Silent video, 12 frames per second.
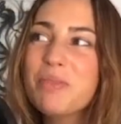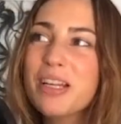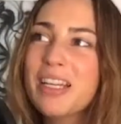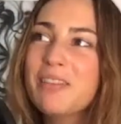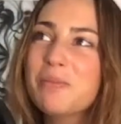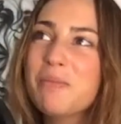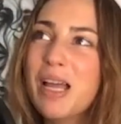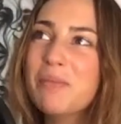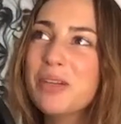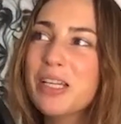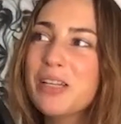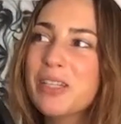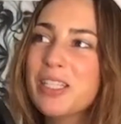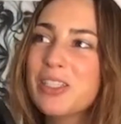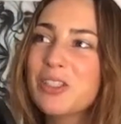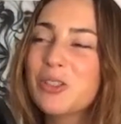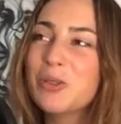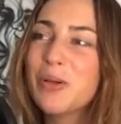brain, my brain
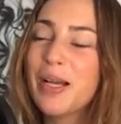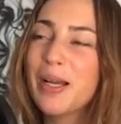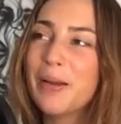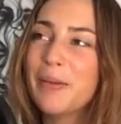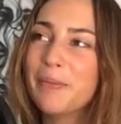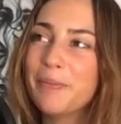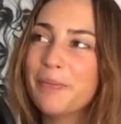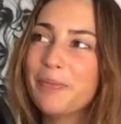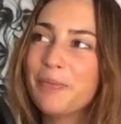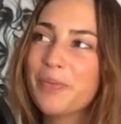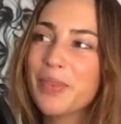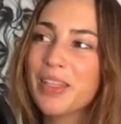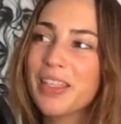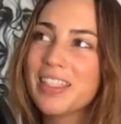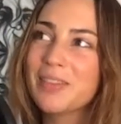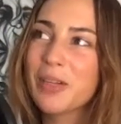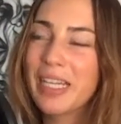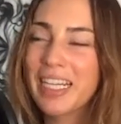went to um,
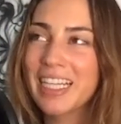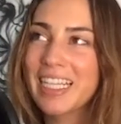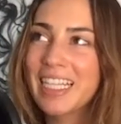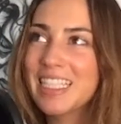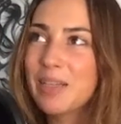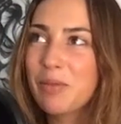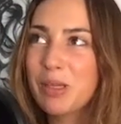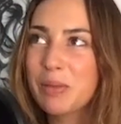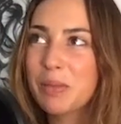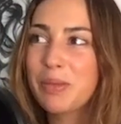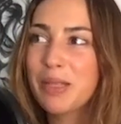we're gonna need someone to be